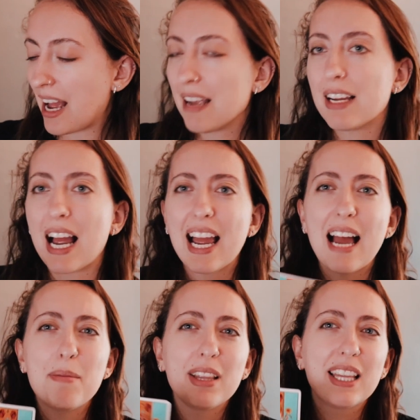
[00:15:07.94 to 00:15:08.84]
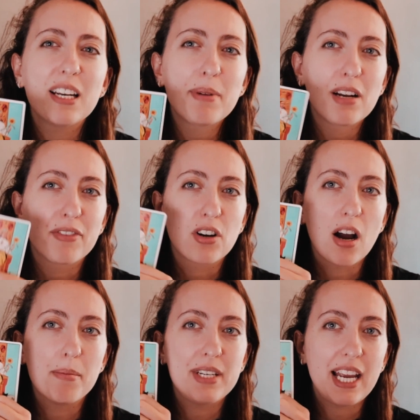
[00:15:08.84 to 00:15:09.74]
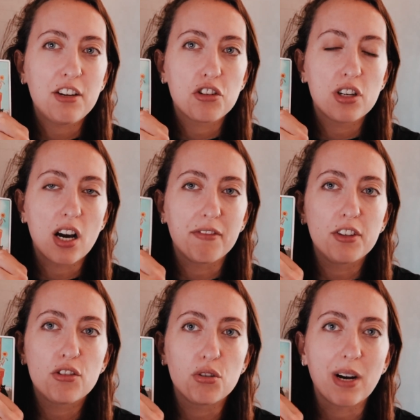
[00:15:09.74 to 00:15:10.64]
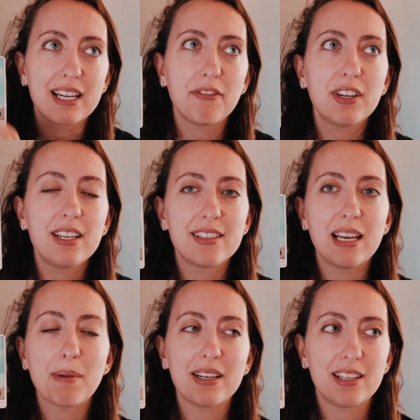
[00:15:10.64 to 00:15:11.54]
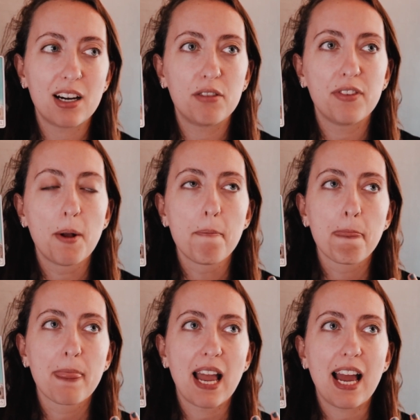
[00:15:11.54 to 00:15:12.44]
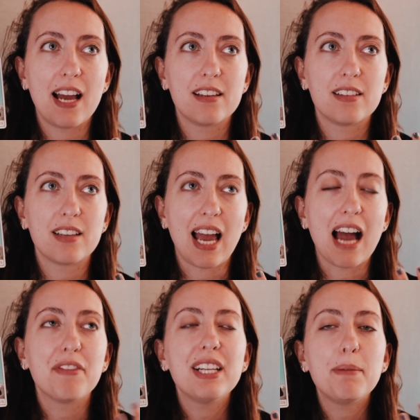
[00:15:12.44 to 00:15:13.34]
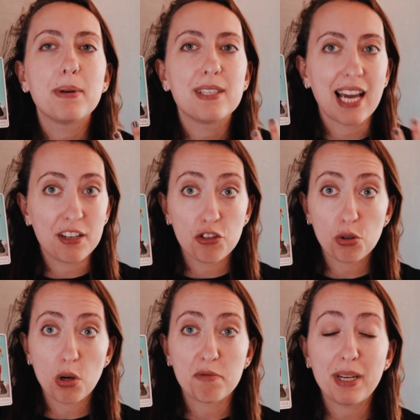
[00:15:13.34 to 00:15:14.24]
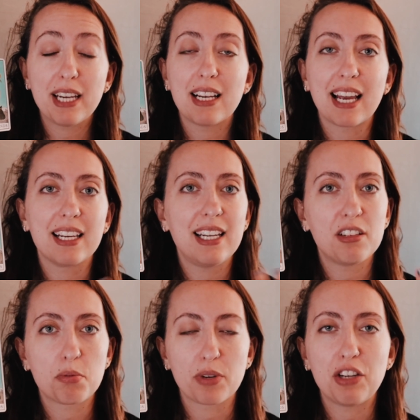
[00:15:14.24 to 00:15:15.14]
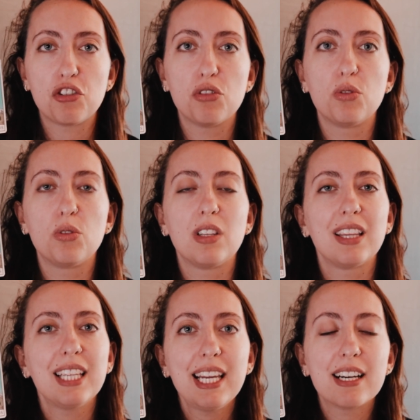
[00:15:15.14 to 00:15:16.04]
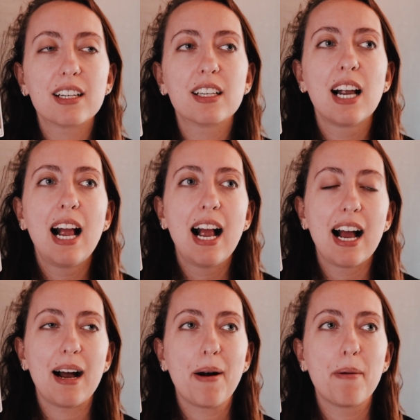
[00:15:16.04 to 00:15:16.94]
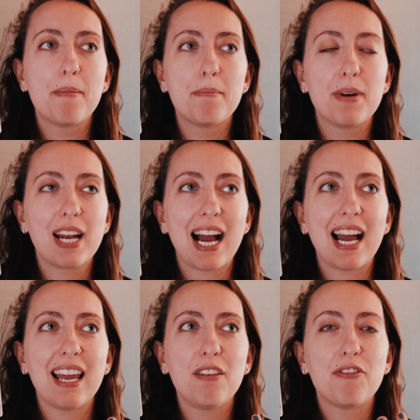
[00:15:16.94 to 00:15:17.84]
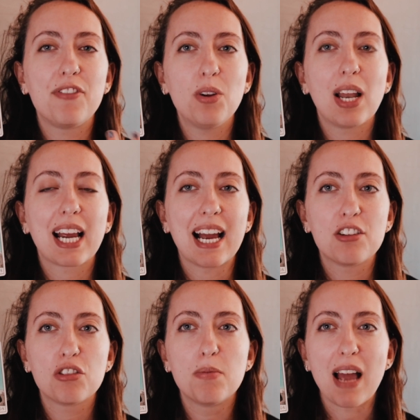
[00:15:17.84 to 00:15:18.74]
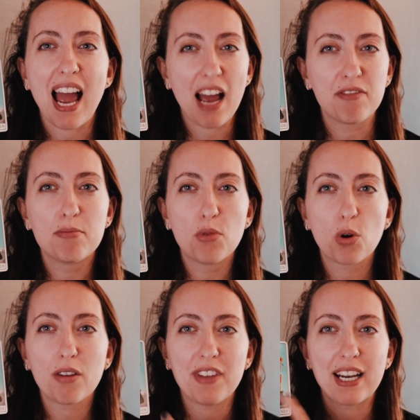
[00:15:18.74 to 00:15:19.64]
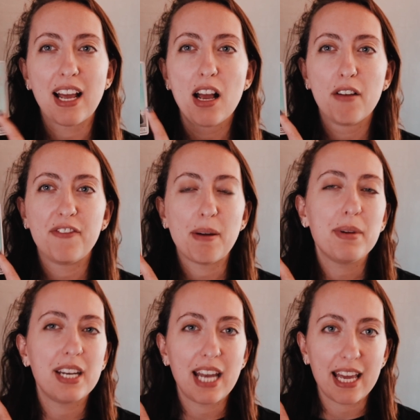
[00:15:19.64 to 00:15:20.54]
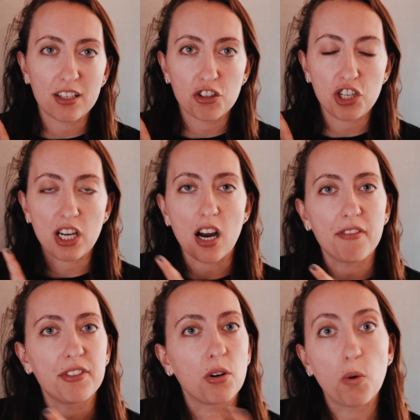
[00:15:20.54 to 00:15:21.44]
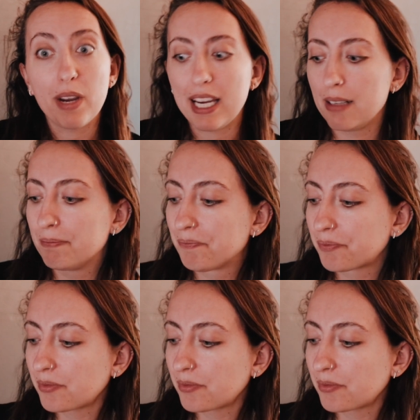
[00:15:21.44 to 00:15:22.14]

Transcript: I, I, I am a little bit of a combination of the two. I definitely see myself as having the potential of being like an inspirational leader, um, but I feel like I just have more of that feminine energy of the queen.